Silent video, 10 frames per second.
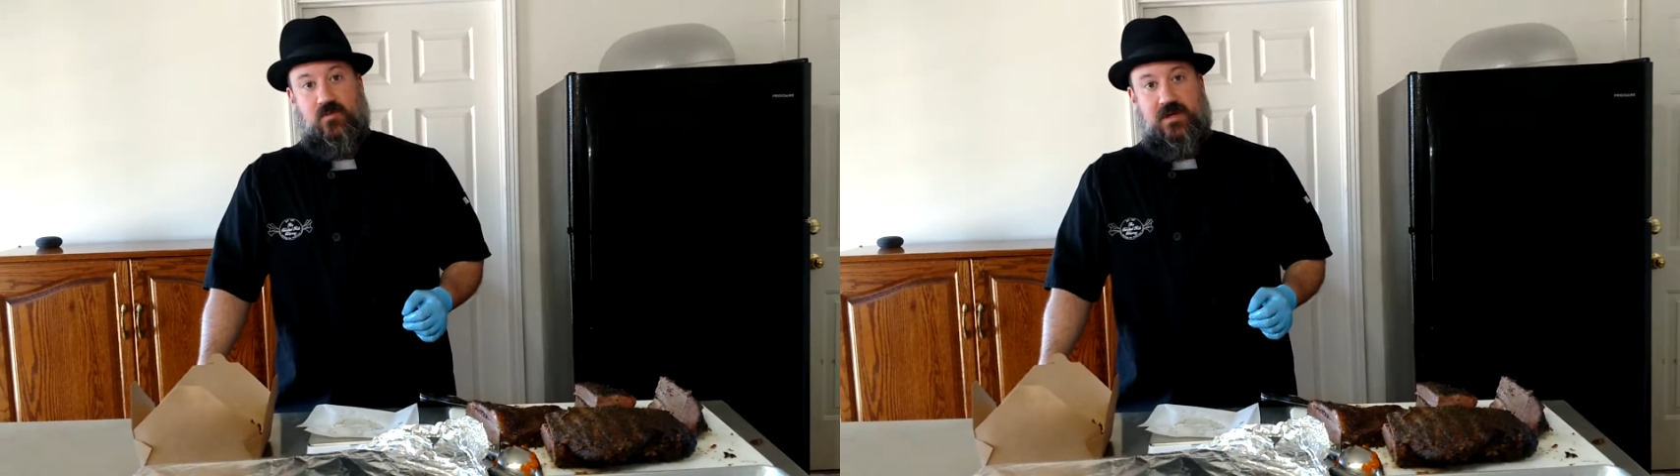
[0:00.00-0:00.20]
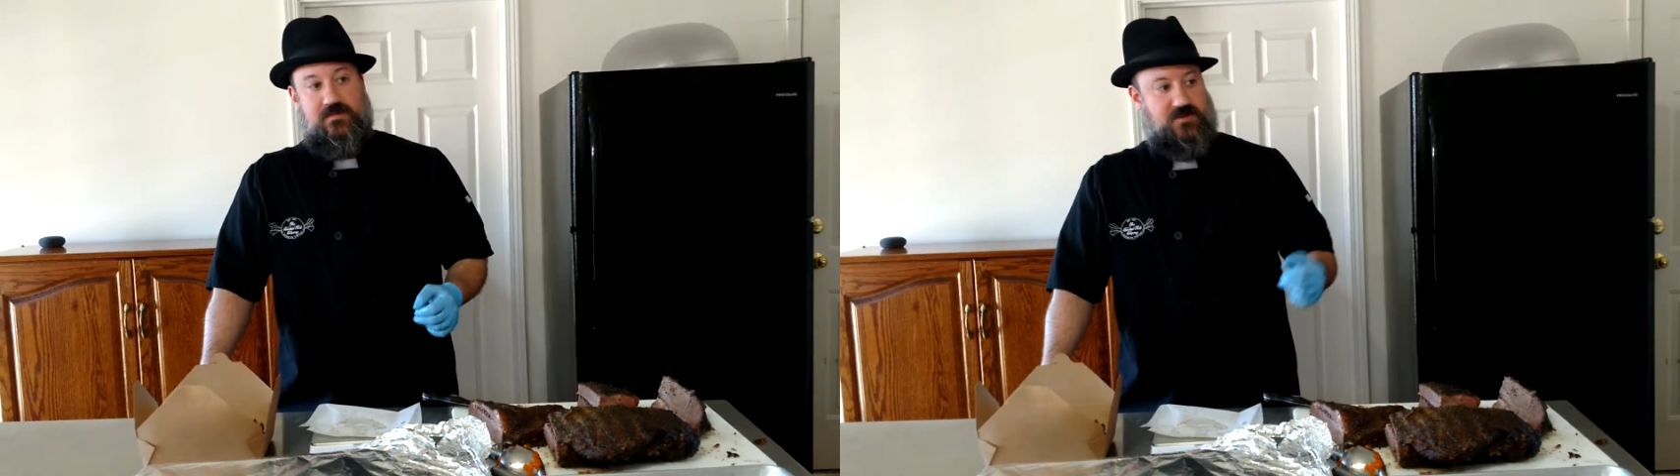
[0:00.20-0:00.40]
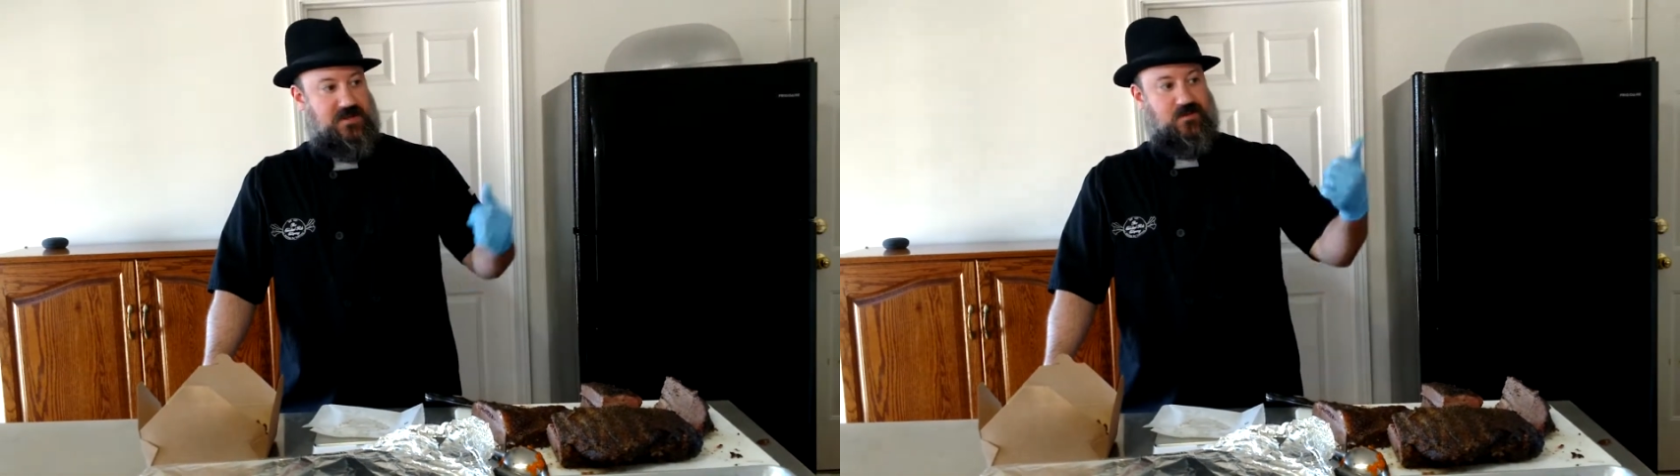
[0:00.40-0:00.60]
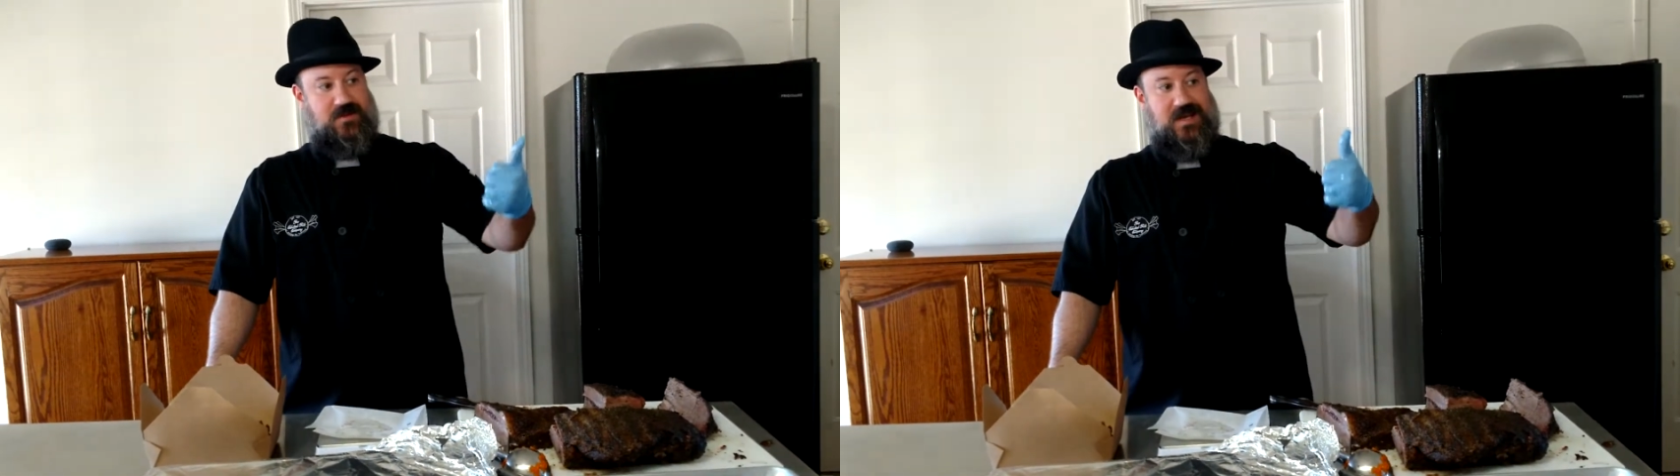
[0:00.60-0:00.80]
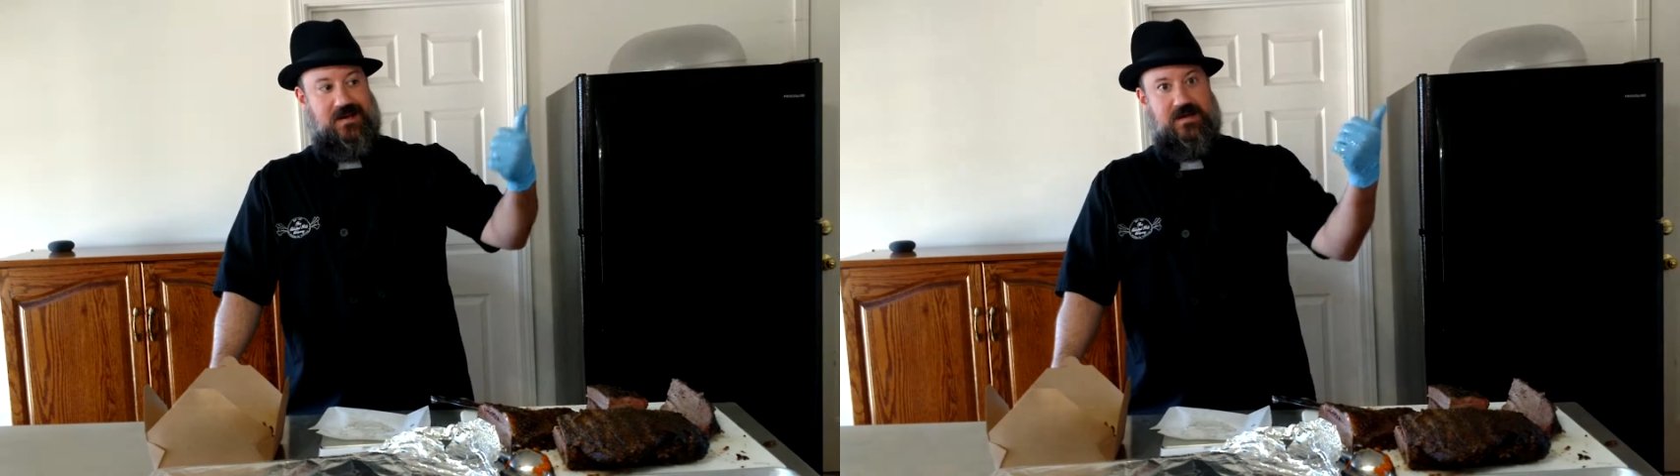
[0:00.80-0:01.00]
ribs, either
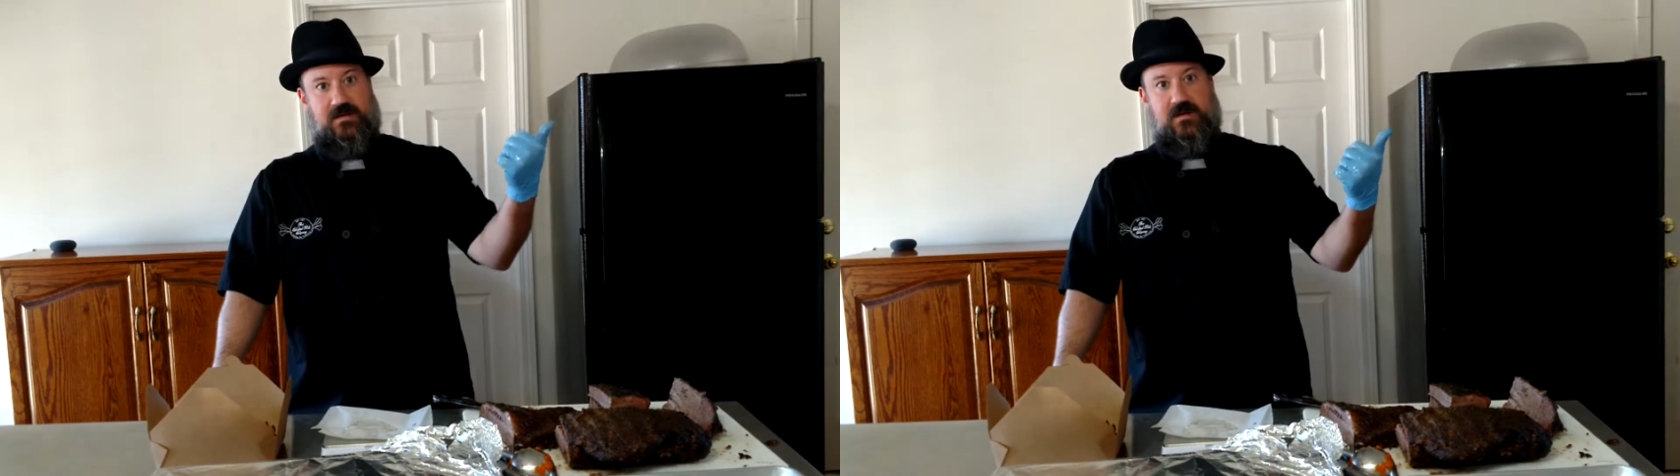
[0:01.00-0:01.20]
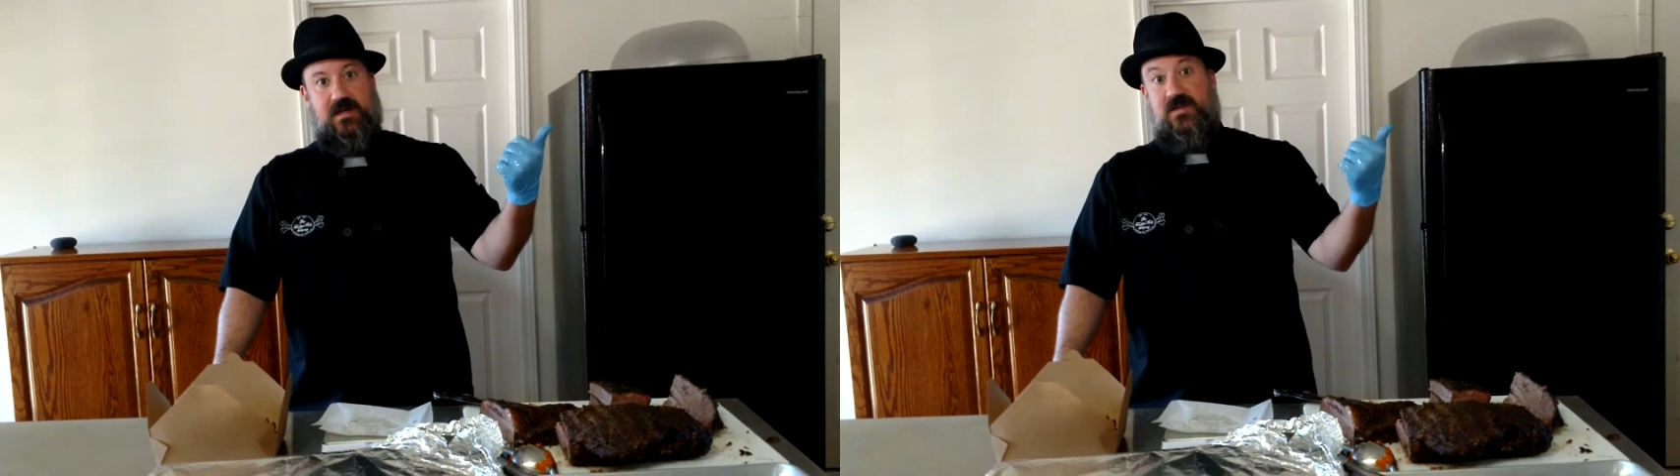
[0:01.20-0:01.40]
candied,